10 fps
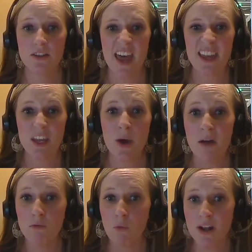that you
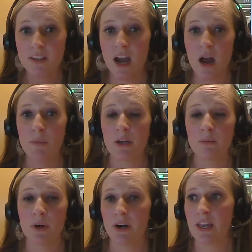have one topic
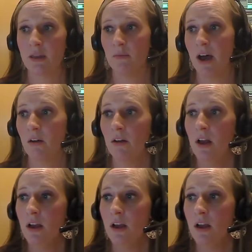per email.